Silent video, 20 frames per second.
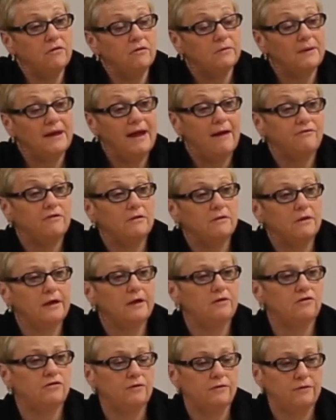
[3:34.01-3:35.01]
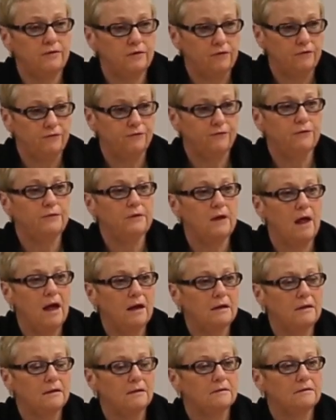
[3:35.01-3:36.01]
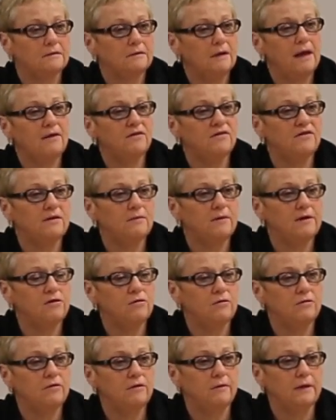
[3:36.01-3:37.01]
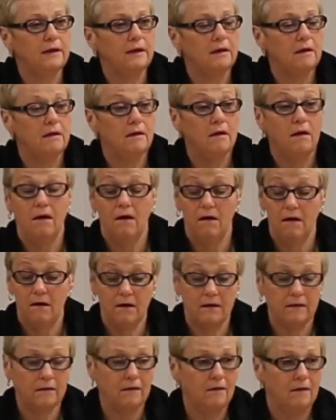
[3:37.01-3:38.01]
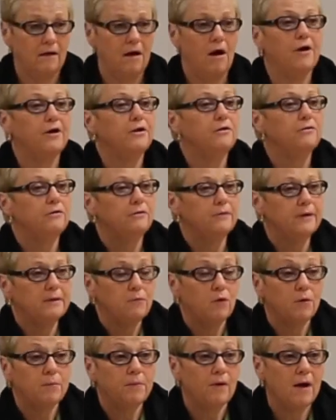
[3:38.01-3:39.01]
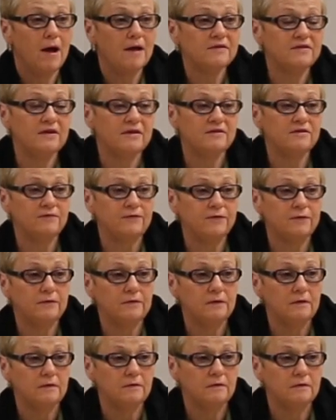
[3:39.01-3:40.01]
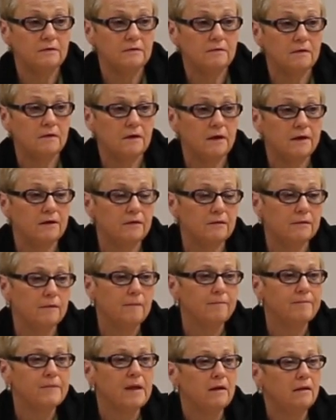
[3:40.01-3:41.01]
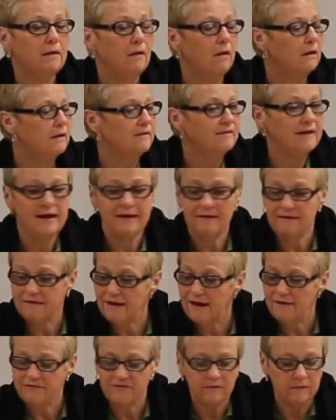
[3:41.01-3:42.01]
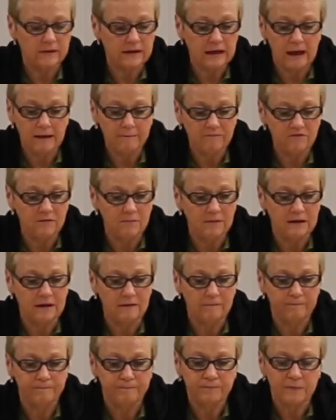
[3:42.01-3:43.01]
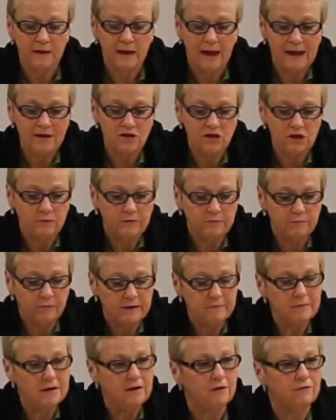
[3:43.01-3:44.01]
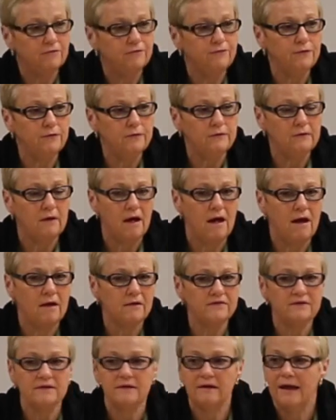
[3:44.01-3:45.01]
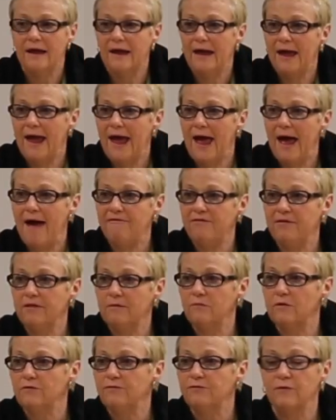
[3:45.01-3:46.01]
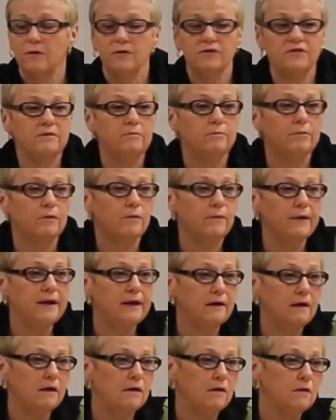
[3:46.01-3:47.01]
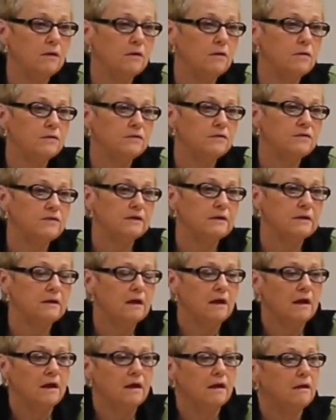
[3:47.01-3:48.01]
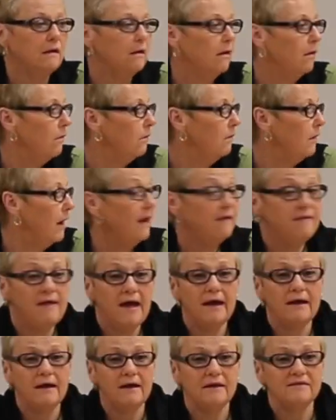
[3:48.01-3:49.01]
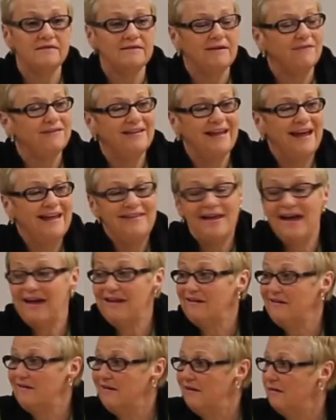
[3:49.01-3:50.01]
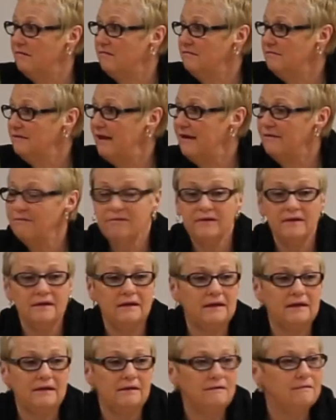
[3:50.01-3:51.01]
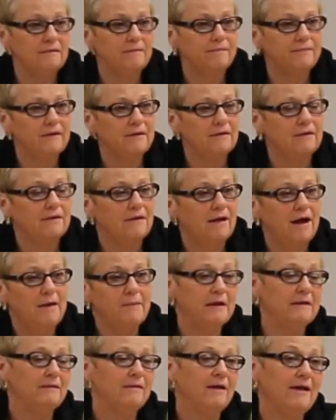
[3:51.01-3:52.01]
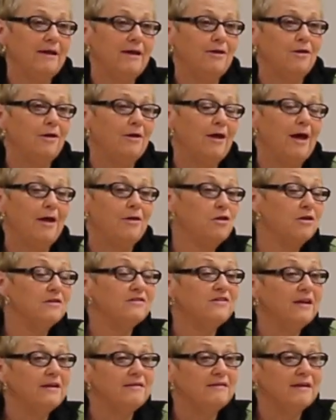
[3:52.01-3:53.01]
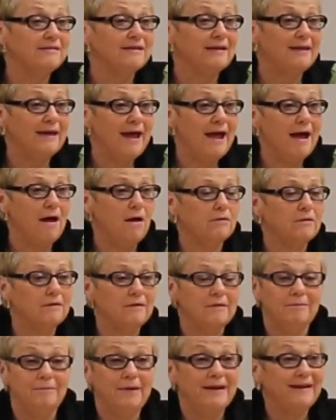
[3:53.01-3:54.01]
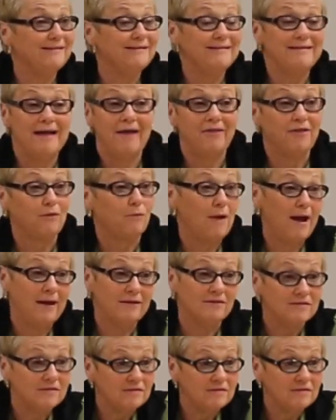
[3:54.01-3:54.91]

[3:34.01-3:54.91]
is we have to look at your, your food law and see what you're doing. Are, are you doing more processed food? Are you, you know, because I did have someone come to me and she would bring me her food logs and half of them were frozen burritos and, you know, and that kind of stuff. And, and that, you know, that really, I mean, I shouldn't say it doesn't count, but it's not the right